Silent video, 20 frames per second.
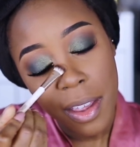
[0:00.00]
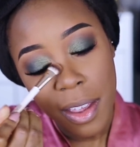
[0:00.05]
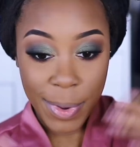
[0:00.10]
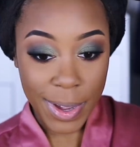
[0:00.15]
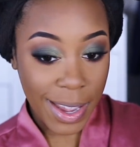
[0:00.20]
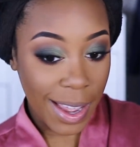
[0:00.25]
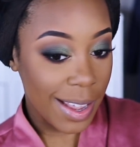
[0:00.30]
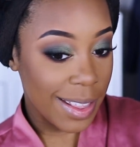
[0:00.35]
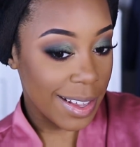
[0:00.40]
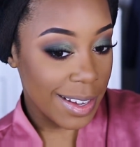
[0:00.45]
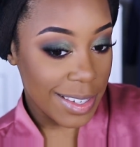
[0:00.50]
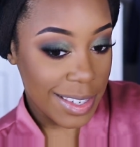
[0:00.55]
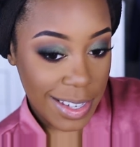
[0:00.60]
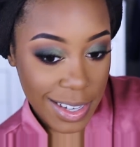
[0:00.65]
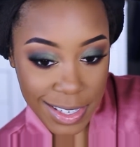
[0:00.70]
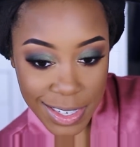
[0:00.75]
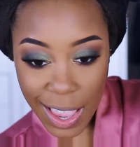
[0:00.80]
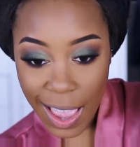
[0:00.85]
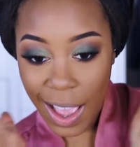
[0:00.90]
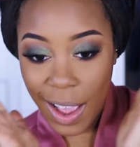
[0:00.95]
But yeah, this
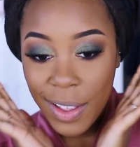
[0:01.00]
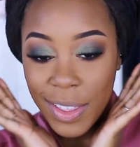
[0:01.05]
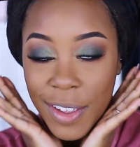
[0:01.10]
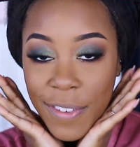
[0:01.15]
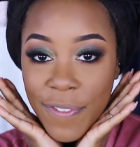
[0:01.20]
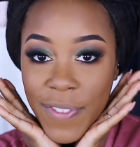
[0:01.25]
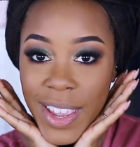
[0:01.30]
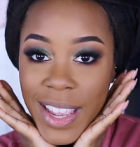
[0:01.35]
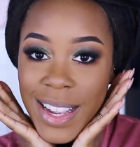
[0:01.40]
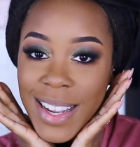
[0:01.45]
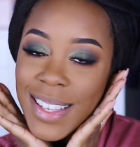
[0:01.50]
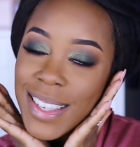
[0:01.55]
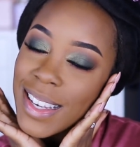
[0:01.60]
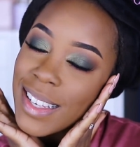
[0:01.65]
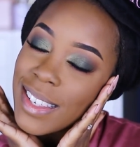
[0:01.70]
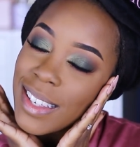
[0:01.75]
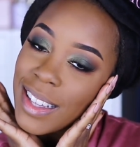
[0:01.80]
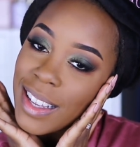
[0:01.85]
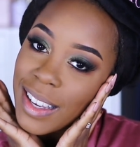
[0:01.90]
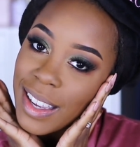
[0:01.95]
is how the face
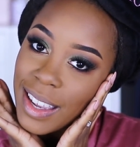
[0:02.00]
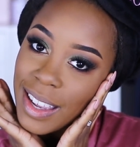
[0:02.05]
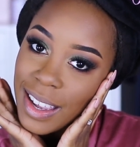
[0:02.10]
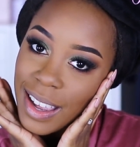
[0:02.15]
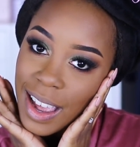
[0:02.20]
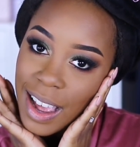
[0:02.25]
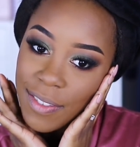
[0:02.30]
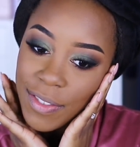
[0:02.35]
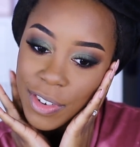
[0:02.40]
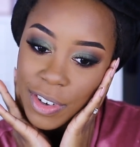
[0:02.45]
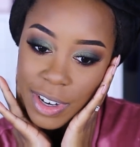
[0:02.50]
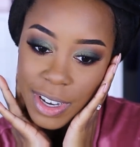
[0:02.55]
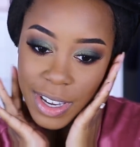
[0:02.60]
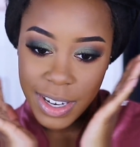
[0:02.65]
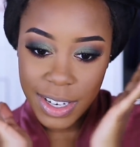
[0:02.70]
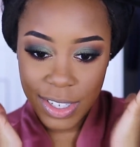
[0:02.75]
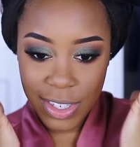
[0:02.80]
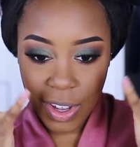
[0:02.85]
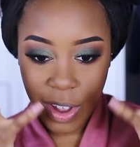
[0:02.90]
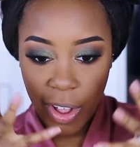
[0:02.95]
is looking after
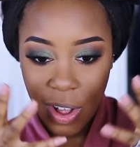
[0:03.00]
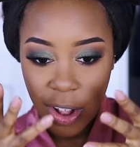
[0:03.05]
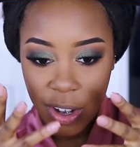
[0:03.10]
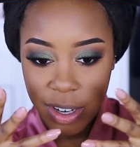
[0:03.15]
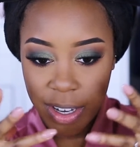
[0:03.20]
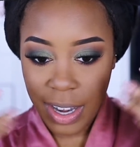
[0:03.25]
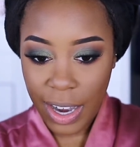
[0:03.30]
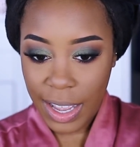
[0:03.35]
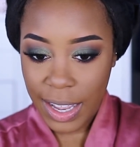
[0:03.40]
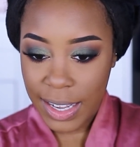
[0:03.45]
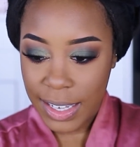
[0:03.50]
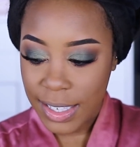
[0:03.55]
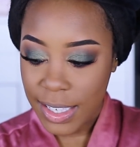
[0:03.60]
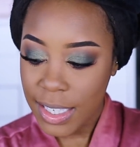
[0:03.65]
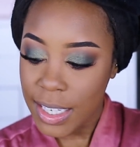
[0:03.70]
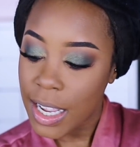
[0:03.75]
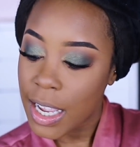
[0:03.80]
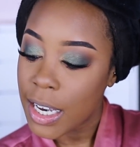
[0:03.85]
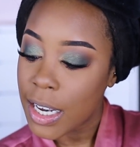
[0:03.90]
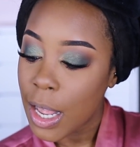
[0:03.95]
it is all
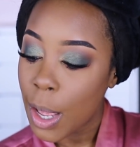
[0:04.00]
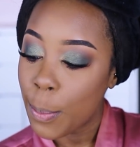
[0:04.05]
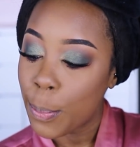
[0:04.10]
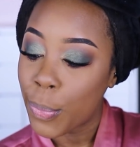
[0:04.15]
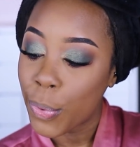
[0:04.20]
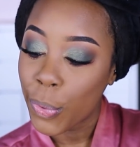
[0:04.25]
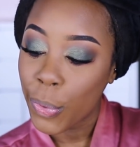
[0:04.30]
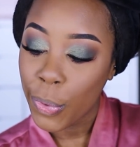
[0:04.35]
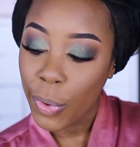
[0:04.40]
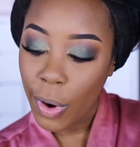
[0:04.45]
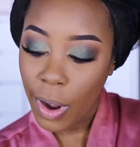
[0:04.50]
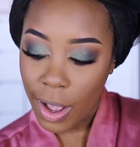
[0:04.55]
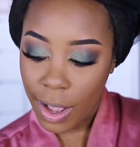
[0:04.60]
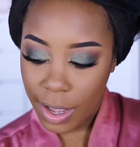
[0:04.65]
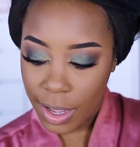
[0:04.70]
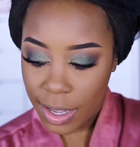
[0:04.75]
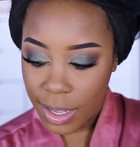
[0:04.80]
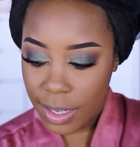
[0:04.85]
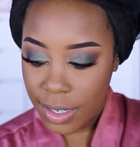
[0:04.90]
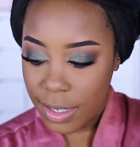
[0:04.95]
nice and
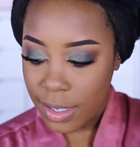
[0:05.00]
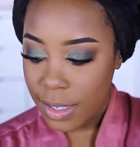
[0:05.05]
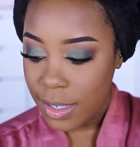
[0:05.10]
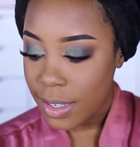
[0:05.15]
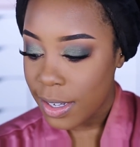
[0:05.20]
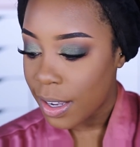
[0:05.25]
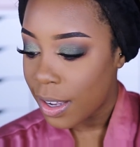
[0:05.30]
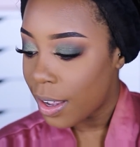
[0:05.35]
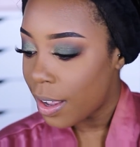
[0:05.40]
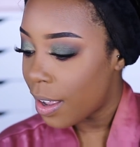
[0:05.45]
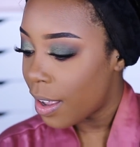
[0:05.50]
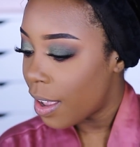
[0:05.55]
bronzed.